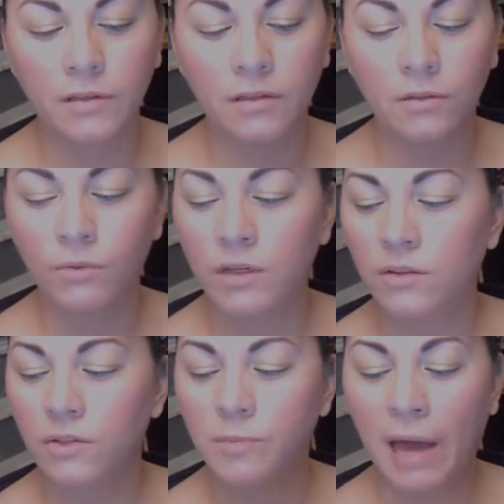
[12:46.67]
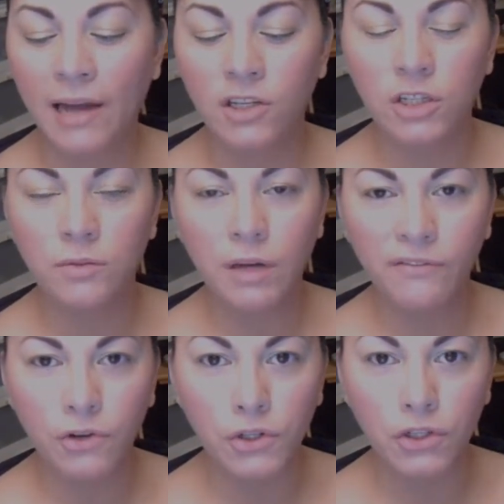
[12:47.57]
It's one of those packages when I
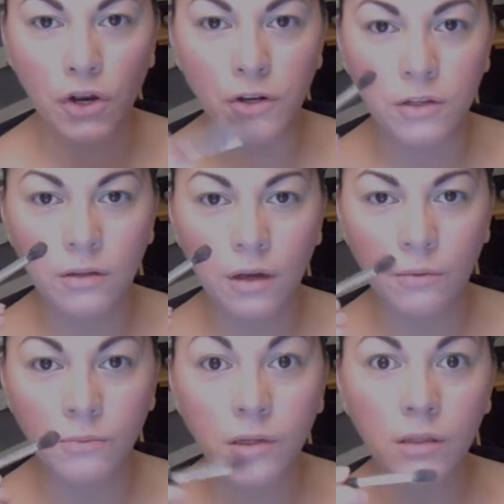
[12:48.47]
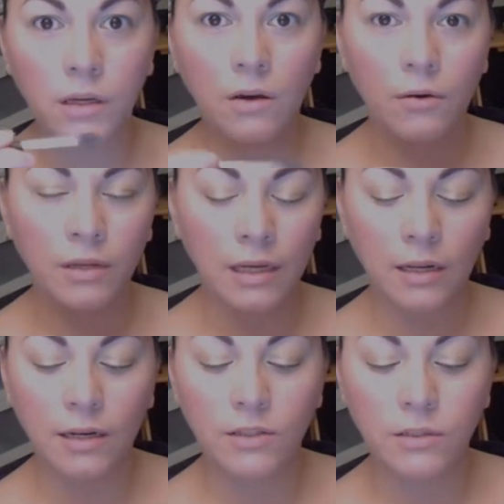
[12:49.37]
first started really
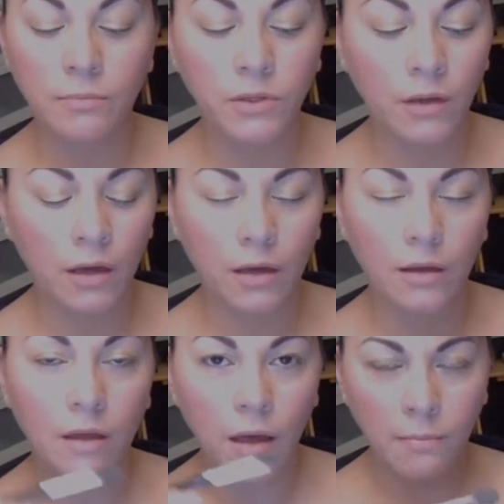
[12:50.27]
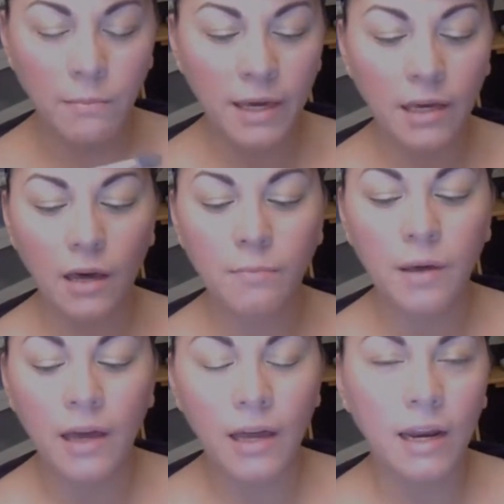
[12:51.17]
getting into makeup,
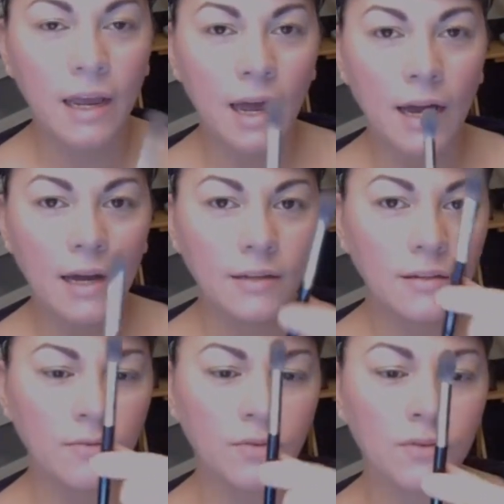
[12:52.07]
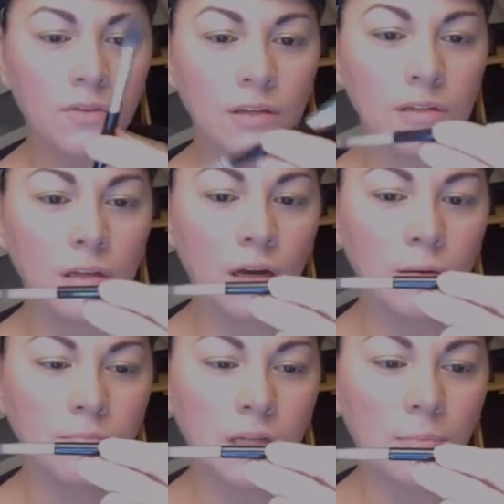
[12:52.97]
and it had the
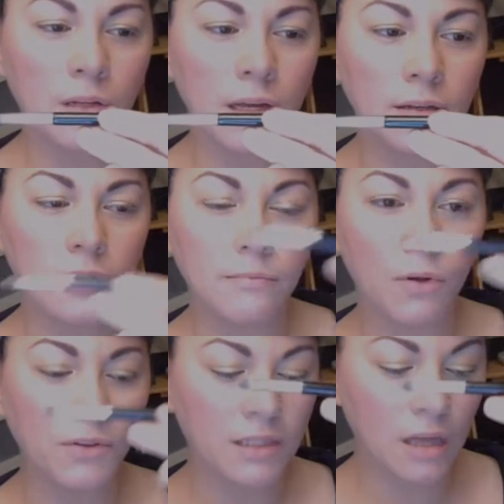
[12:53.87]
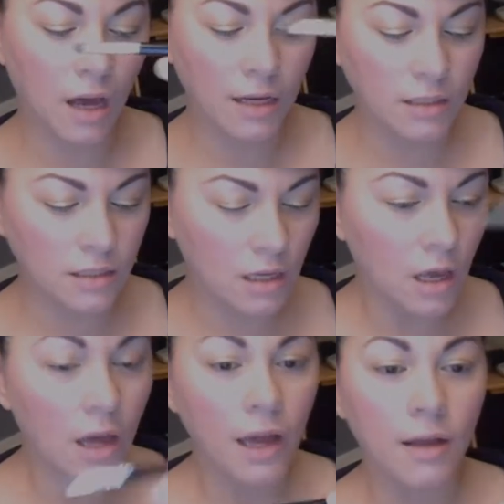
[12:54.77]
double-ended both sides,
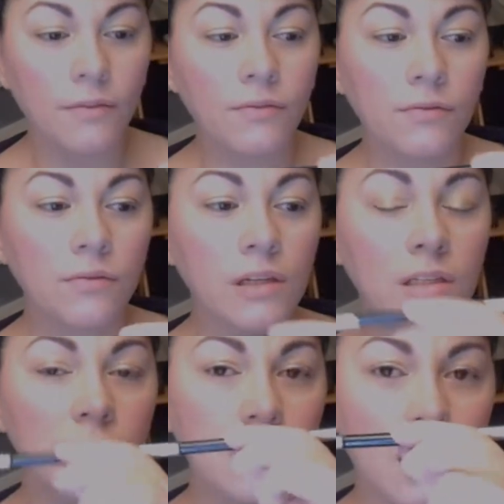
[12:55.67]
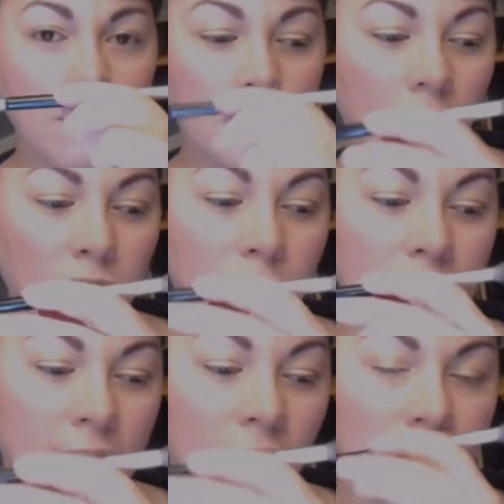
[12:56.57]
and this has never left my
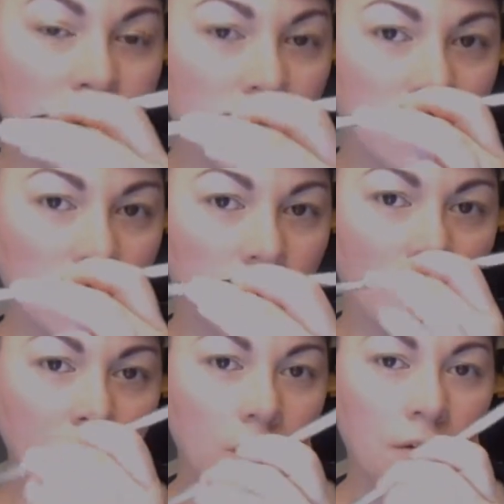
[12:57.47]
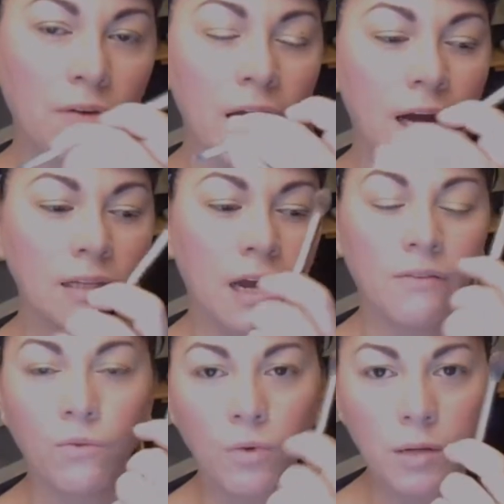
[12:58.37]
side. This is the number. If I had to
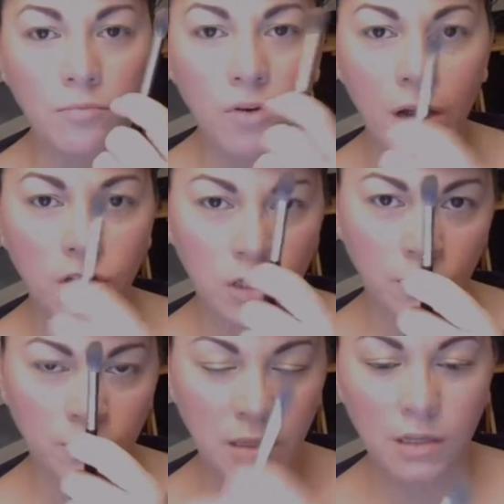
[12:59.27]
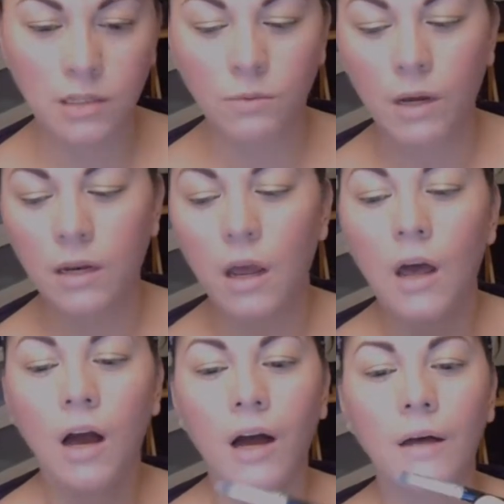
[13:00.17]
have one brush, it would be this one.
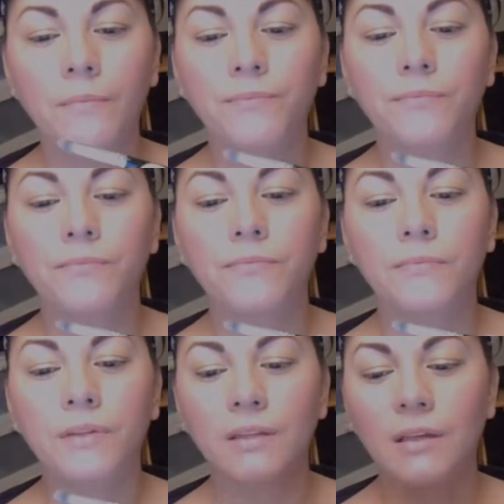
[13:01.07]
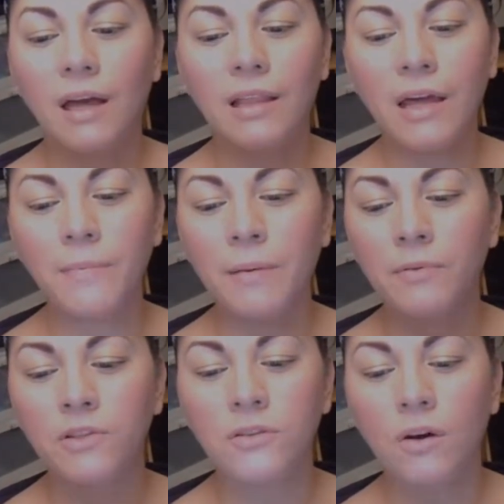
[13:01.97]
A lot of
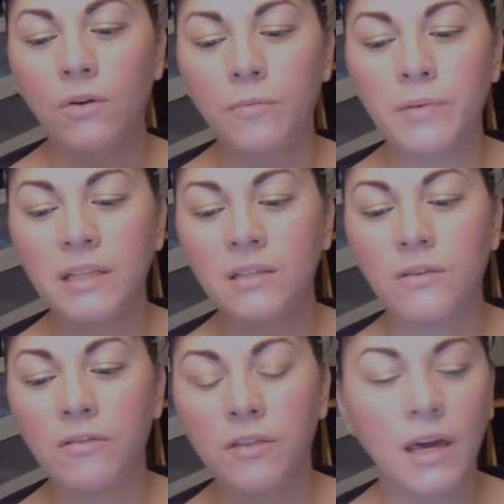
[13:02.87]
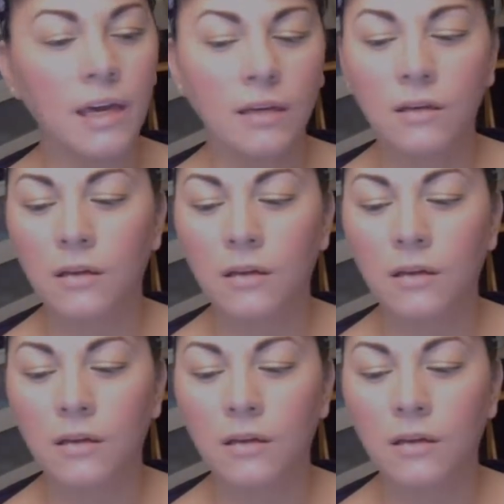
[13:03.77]
people do the whole pencil thing,